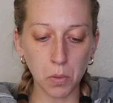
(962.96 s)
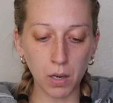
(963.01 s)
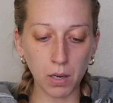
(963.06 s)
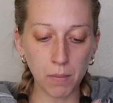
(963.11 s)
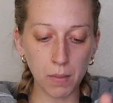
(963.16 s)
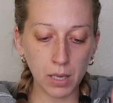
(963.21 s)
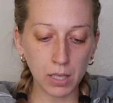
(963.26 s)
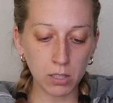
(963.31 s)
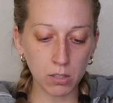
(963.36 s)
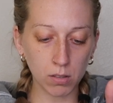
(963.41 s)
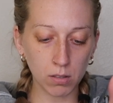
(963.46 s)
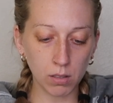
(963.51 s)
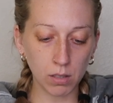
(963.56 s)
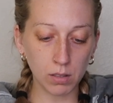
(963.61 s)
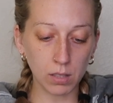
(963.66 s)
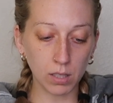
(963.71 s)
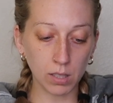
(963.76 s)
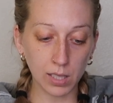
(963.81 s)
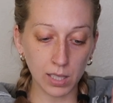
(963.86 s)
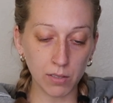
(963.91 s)
want to make sure
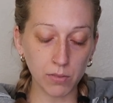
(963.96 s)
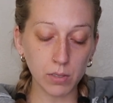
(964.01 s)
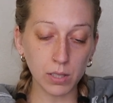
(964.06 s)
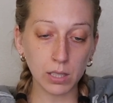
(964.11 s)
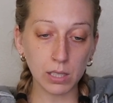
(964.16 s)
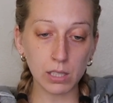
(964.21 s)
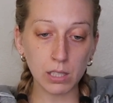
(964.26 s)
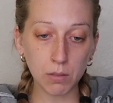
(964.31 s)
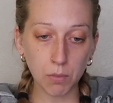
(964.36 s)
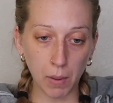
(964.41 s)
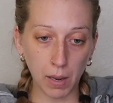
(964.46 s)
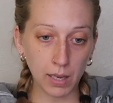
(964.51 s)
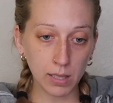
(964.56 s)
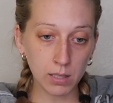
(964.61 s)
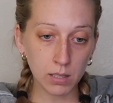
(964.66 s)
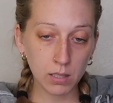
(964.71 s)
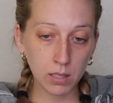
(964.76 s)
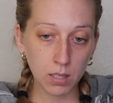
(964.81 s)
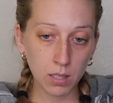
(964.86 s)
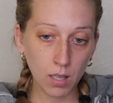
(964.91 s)
that they're evenly
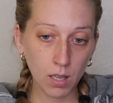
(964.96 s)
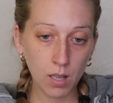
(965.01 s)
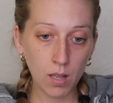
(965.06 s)
spaced